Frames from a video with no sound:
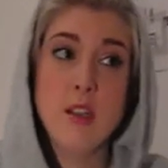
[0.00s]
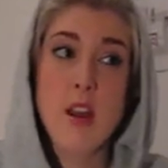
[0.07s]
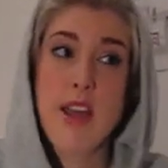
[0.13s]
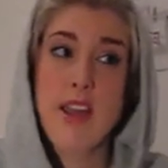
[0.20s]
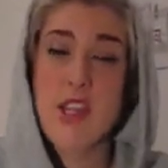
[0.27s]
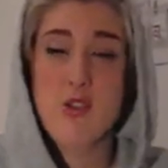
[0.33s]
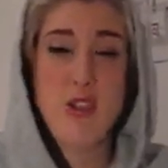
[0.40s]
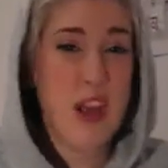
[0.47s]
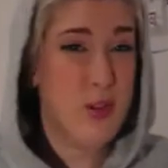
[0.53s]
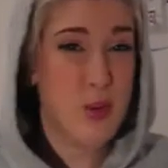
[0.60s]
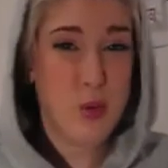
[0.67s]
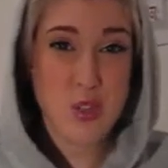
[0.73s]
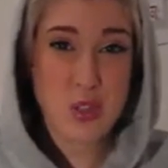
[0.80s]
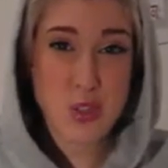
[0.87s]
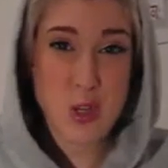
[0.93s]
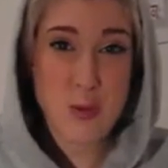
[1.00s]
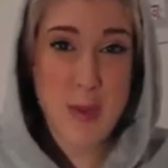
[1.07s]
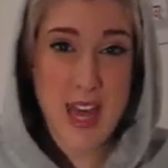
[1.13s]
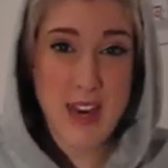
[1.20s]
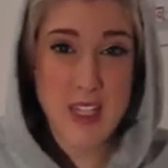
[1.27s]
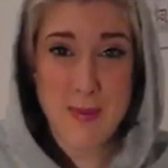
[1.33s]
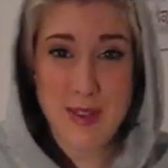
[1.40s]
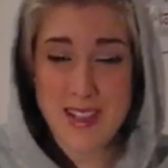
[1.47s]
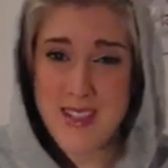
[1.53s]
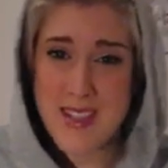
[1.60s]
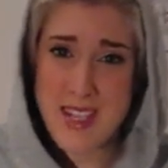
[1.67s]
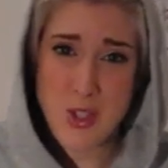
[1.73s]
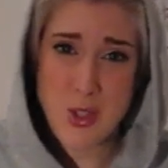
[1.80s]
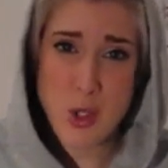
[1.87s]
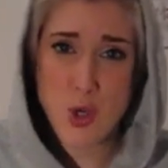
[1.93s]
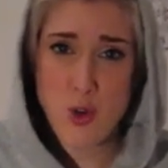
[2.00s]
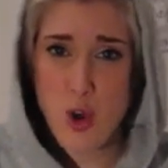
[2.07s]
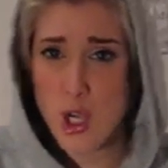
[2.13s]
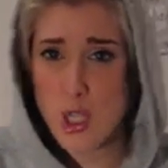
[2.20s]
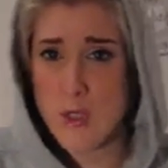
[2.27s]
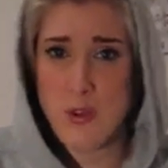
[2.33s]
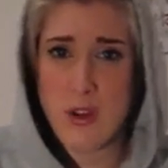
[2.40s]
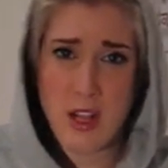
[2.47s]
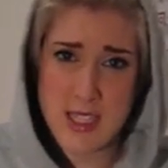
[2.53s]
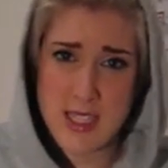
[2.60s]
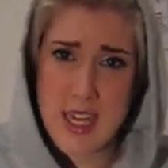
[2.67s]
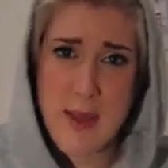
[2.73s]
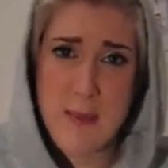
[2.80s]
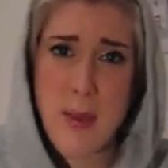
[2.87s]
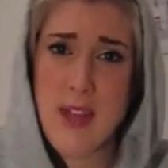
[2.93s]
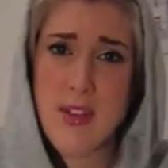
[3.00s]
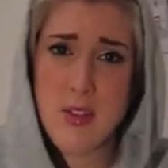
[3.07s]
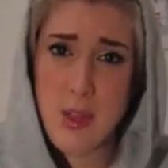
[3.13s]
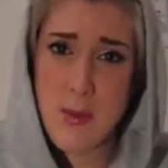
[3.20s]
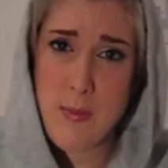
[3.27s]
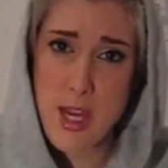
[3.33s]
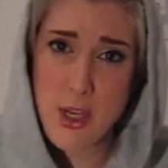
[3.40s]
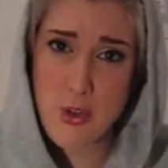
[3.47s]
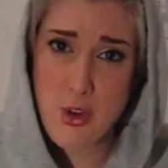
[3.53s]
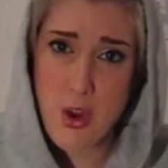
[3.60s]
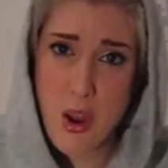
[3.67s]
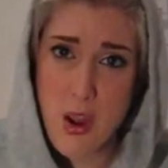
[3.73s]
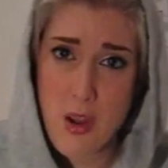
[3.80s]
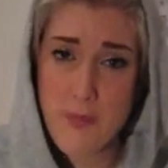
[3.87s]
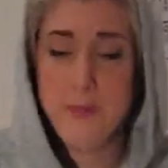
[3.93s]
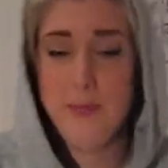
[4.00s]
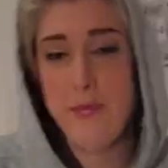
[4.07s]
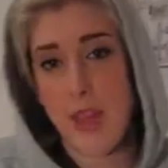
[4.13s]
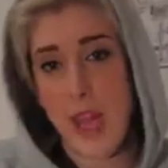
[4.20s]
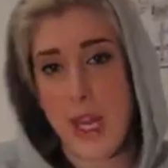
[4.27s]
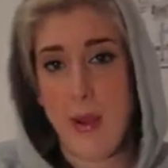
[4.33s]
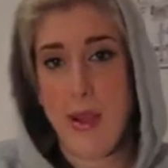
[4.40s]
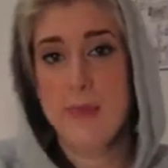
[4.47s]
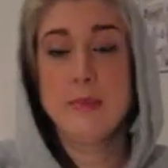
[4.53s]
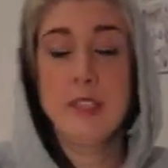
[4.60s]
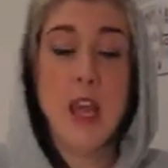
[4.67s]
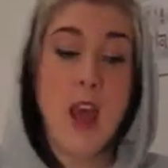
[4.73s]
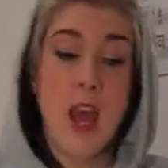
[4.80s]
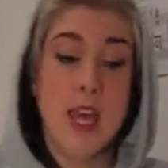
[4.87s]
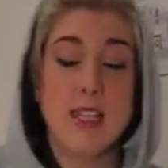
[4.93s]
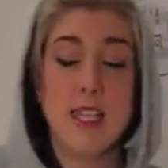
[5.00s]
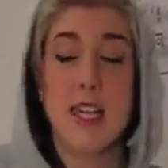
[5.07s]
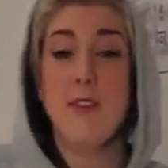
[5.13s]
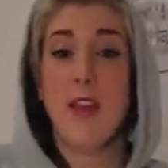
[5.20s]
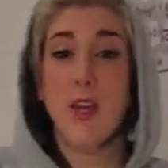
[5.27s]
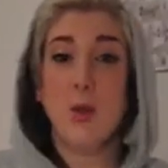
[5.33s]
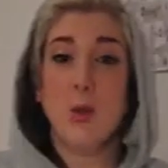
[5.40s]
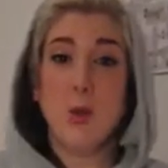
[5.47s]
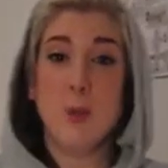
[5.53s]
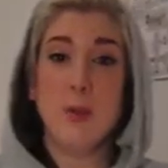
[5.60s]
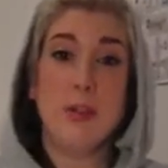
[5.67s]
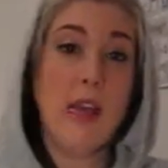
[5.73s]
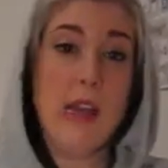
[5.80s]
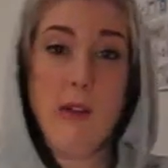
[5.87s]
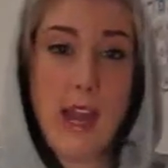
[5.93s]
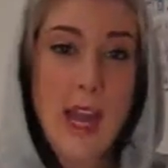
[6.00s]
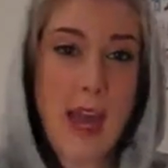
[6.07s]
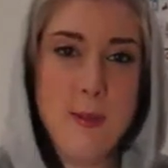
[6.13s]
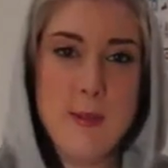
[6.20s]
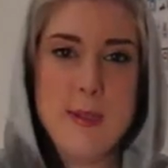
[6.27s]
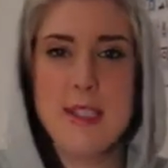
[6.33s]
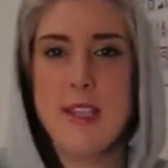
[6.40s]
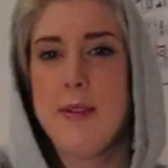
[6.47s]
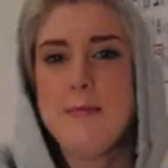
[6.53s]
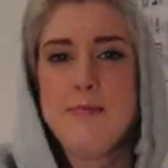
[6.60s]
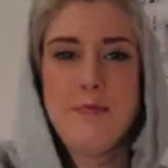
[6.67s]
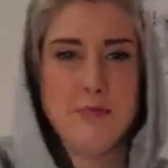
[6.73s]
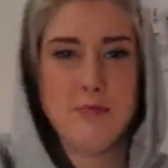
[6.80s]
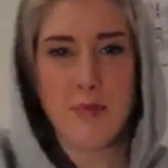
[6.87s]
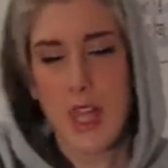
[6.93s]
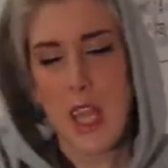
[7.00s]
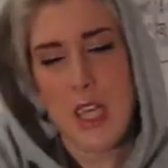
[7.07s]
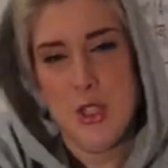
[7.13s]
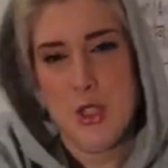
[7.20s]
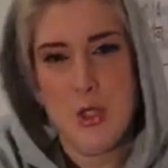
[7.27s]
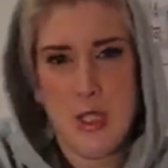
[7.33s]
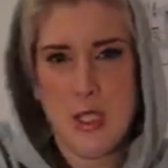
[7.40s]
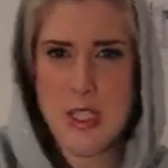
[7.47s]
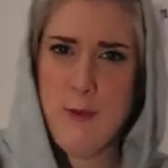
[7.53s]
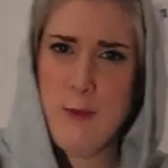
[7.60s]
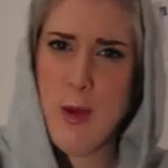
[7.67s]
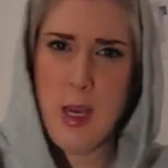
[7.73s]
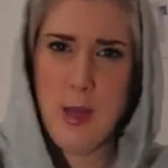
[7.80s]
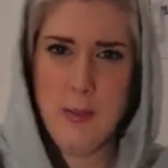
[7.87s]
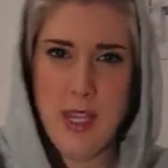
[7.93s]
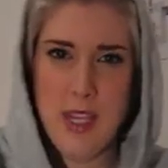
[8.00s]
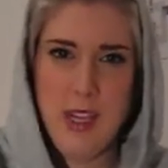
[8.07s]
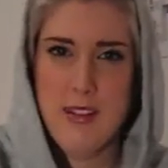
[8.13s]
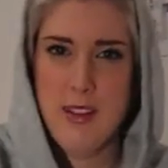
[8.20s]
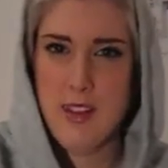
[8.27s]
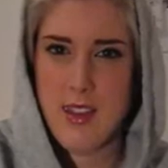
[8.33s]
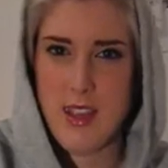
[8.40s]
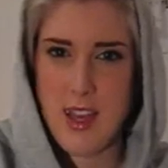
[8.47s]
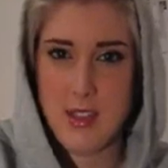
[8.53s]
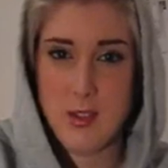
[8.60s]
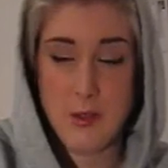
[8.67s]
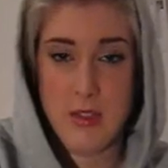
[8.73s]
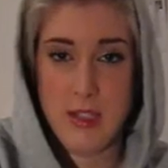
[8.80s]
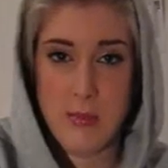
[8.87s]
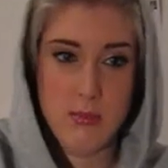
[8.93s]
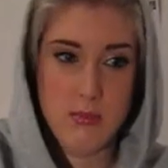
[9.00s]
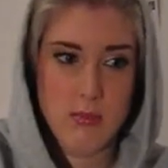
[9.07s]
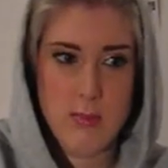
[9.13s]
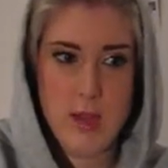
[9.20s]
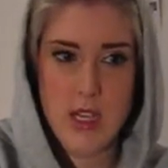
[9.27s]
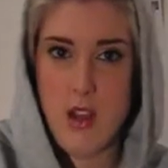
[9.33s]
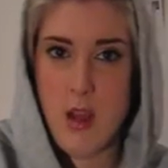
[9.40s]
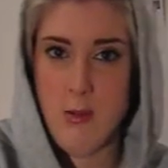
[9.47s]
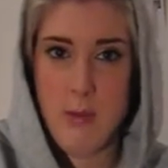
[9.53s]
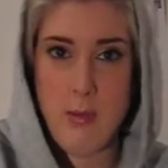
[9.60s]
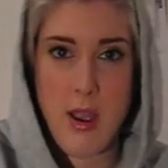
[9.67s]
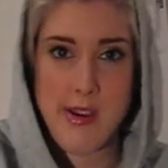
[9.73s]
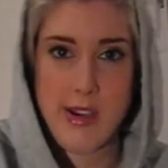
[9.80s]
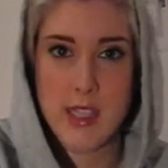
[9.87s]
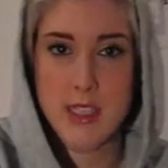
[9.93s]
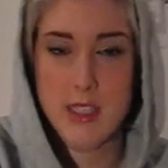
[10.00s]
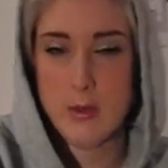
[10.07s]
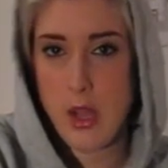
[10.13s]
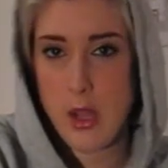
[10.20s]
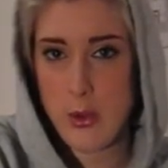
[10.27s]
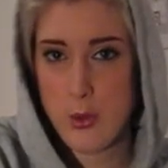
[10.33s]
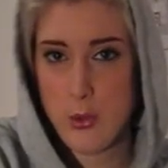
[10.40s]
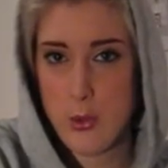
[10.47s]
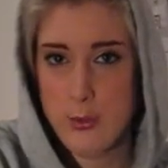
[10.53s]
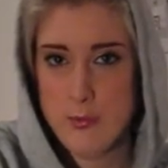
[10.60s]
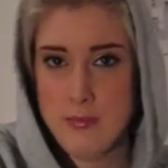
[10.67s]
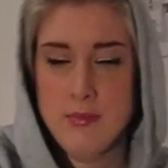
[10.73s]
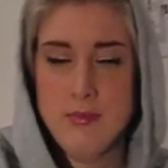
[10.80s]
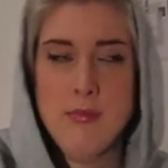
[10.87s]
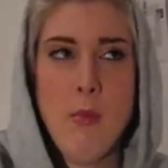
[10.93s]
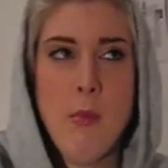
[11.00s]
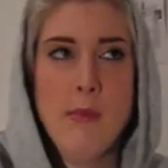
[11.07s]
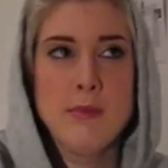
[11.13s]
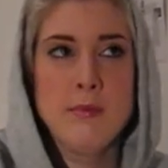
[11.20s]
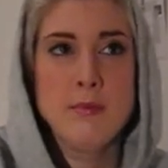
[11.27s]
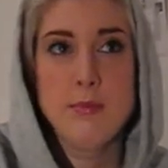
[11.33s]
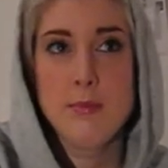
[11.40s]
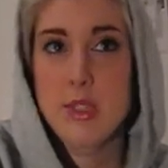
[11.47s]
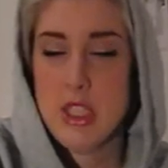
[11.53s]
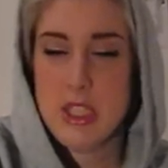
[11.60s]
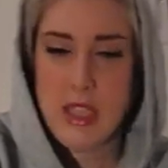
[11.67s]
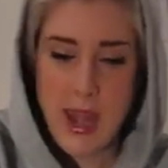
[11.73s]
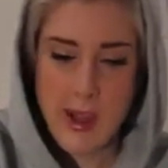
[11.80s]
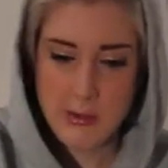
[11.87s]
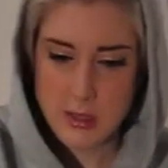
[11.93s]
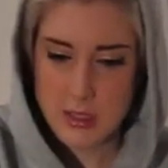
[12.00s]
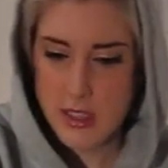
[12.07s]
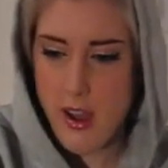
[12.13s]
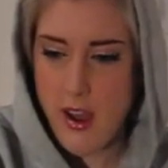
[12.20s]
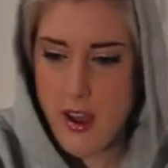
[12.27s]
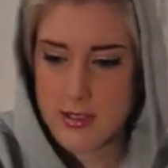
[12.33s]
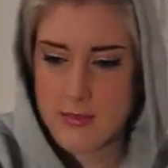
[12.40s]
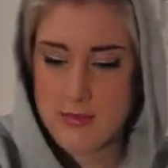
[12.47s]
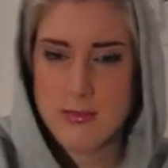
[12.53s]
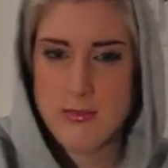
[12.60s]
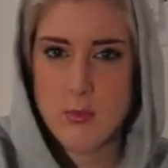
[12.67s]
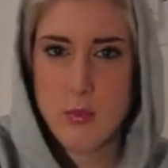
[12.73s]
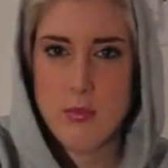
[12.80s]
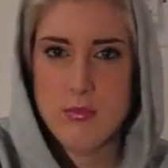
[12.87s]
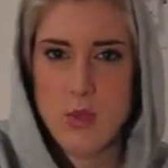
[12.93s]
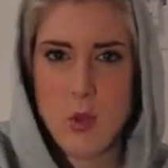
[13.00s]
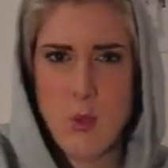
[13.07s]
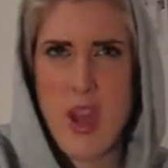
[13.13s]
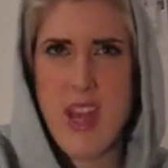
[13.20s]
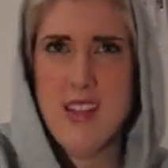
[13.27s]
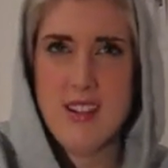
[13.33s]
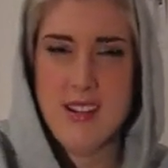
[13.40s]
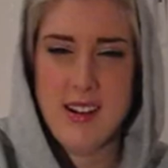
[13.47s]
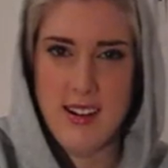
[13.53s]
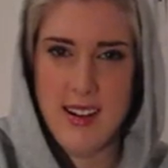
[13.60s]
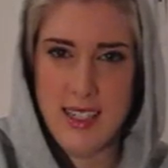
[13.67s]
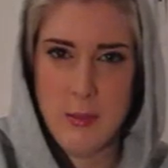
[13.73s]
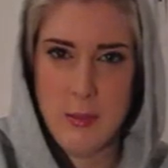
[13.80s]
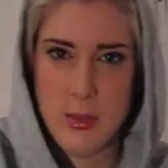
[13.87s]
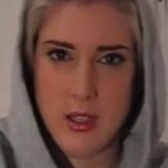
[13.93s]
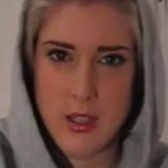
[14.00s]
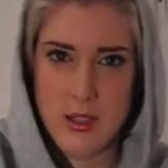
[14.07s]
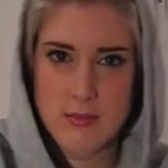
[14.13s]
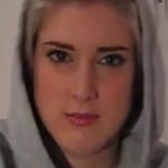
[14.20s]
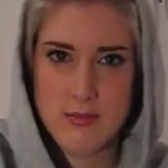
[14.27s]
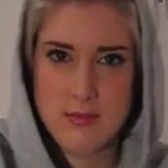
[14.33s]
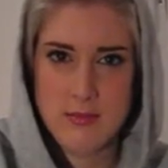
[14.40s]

And the travel wasn't too bad. It's about €6 for like a day pass on the metro. I don't know, that's very cool. But anyway, it helps doing stuff while I'm here and things. Obviously spending time with the Americans is quite cool. But just it helps, like, not waste time, but